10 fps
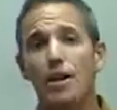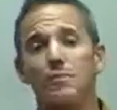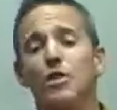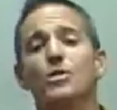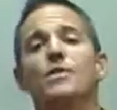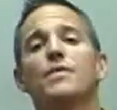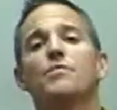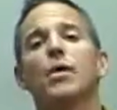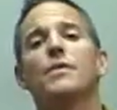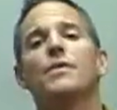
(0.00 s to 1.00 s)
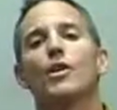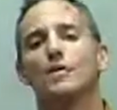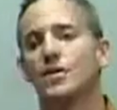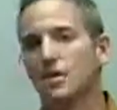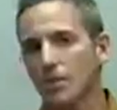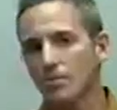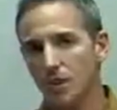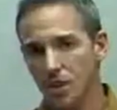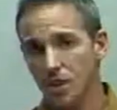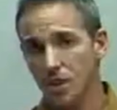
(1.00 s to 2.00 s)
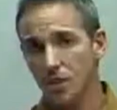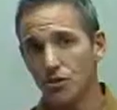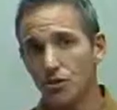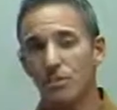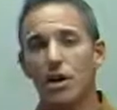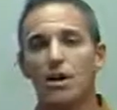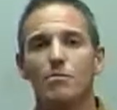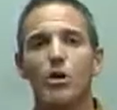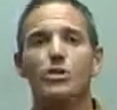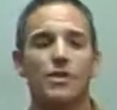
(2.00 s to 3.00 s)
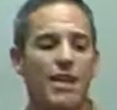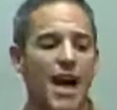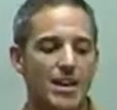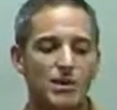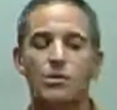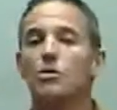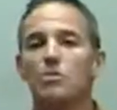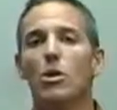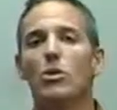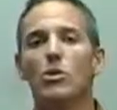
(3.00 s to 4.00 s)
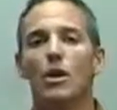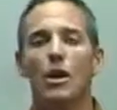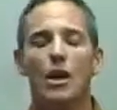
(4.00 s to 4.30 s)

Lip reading: Most of you probably have heard of sick building syndrome. Most of that is due to mold.